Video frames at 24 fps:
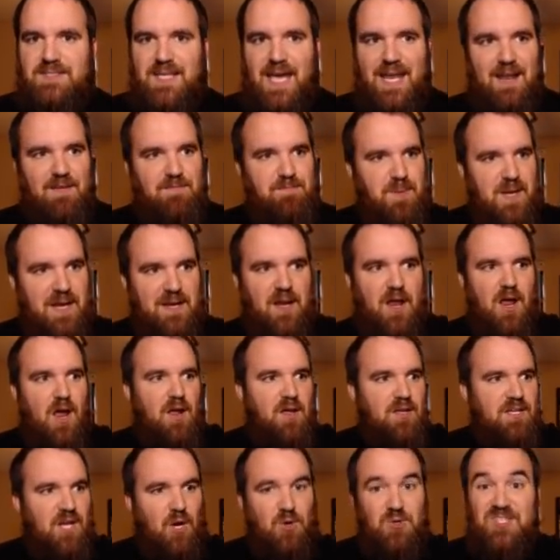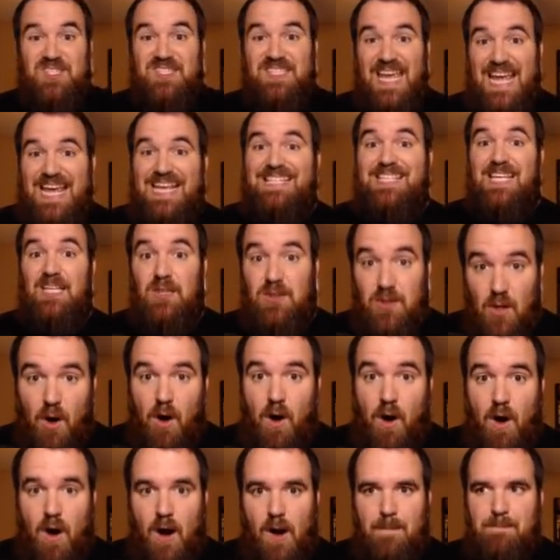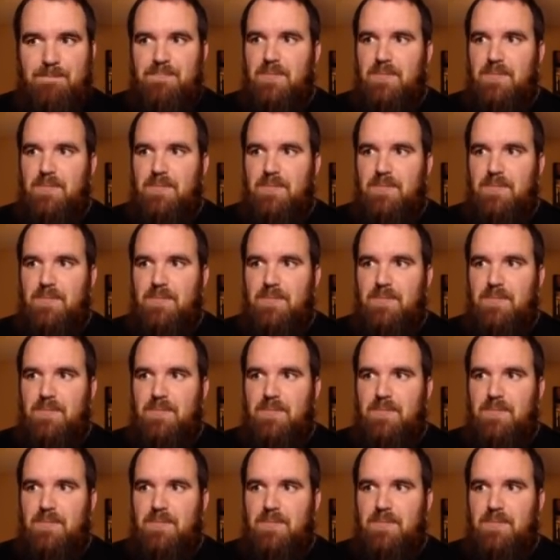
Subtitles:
that have been, you know, season long